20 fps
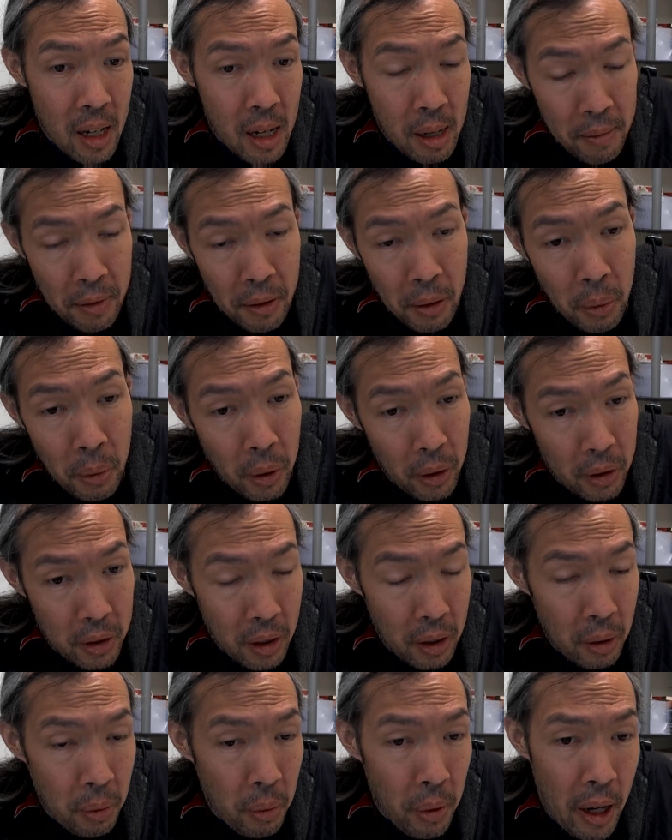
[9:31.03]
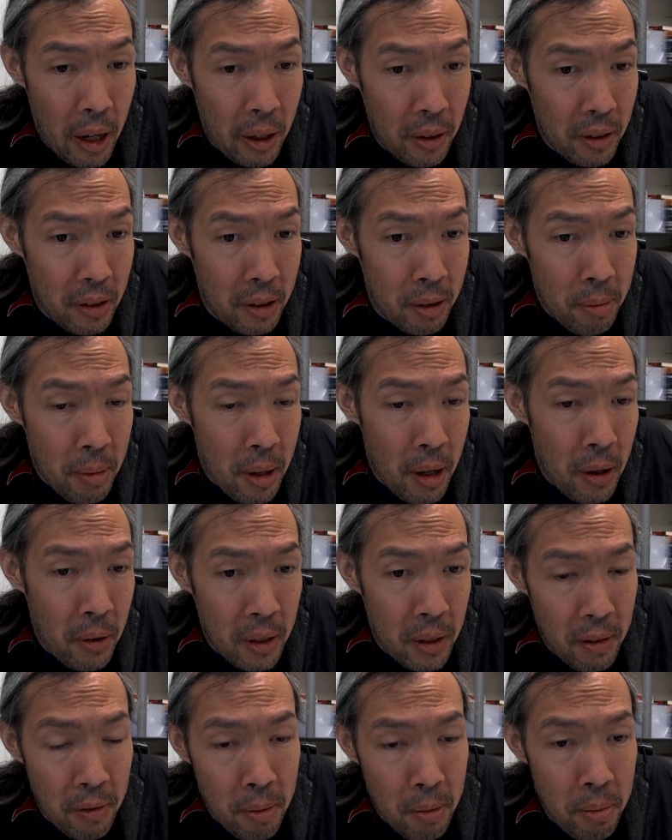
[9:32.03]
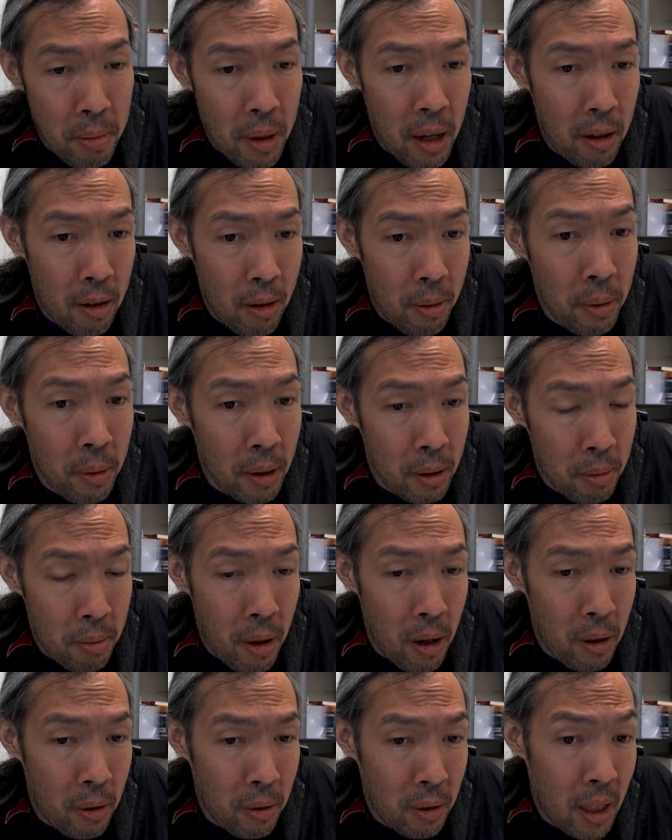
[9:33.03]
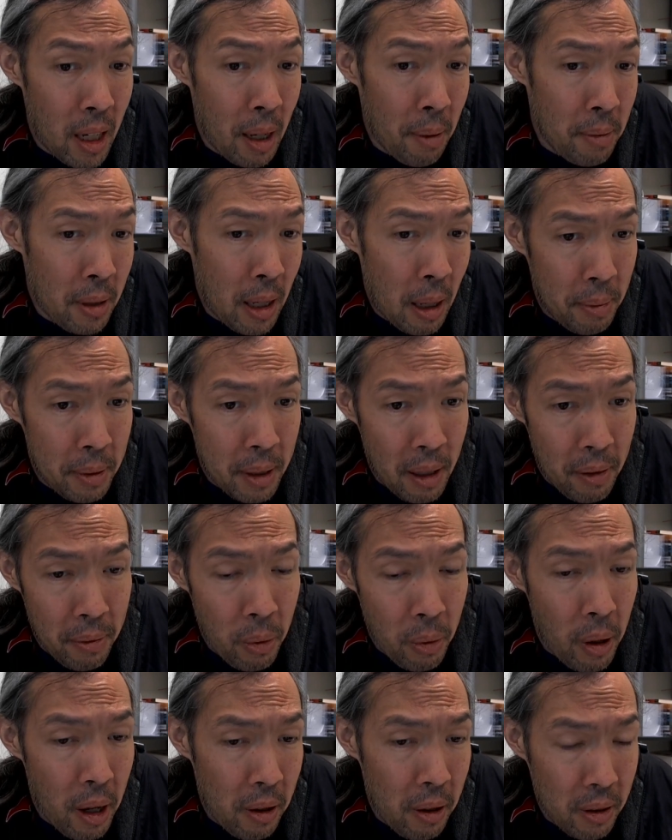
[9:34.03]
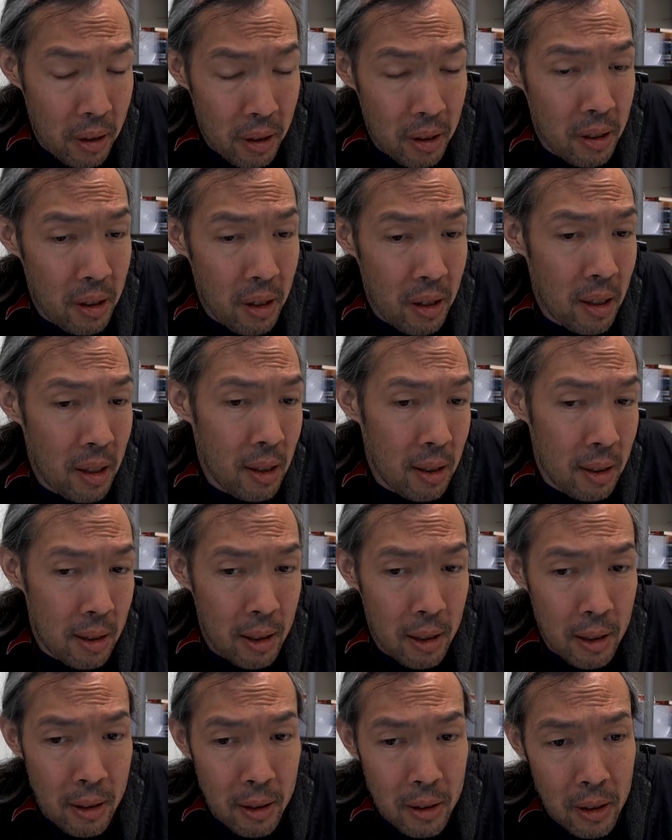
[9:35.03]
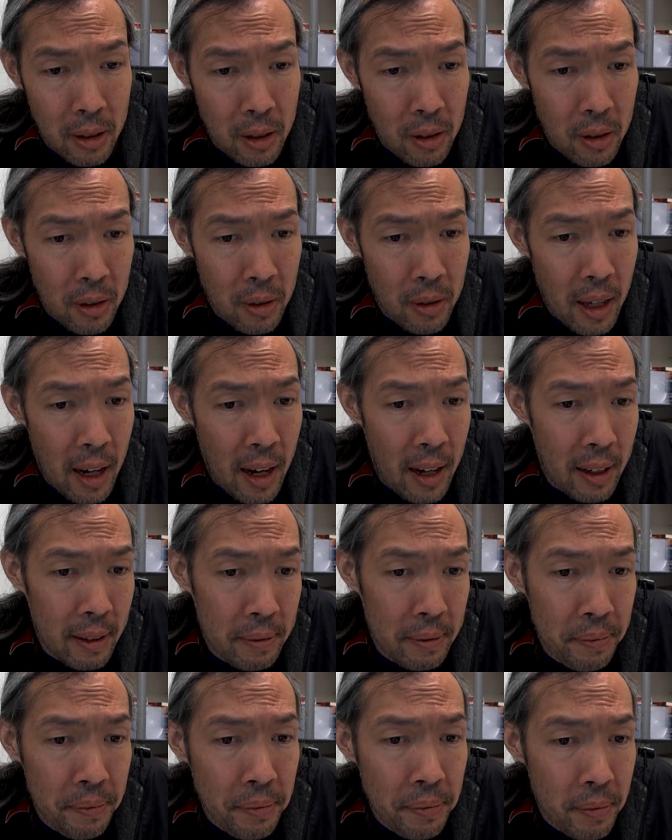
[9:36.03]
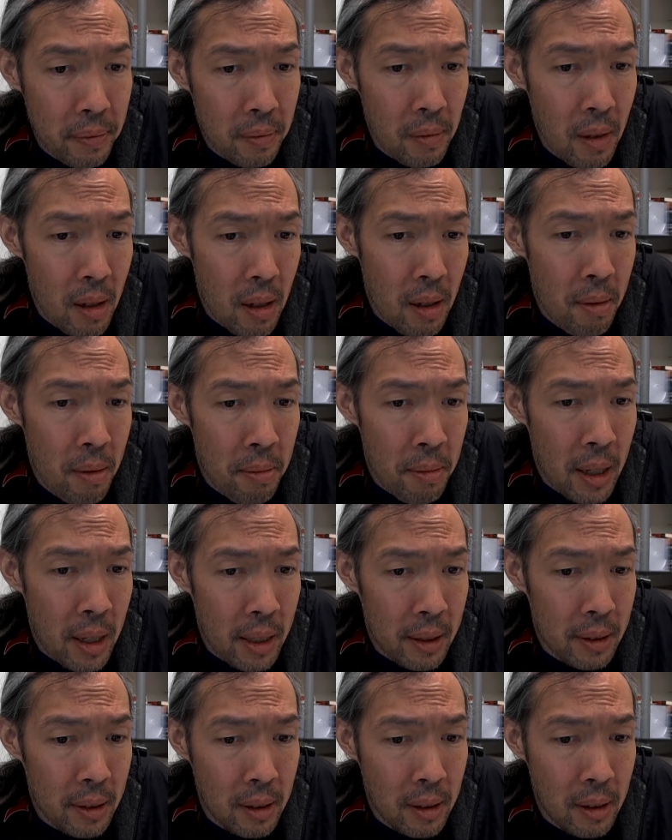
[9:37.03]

If it works on the wireless mode, even better, because modern laptops have wireless on it, so you can do that. But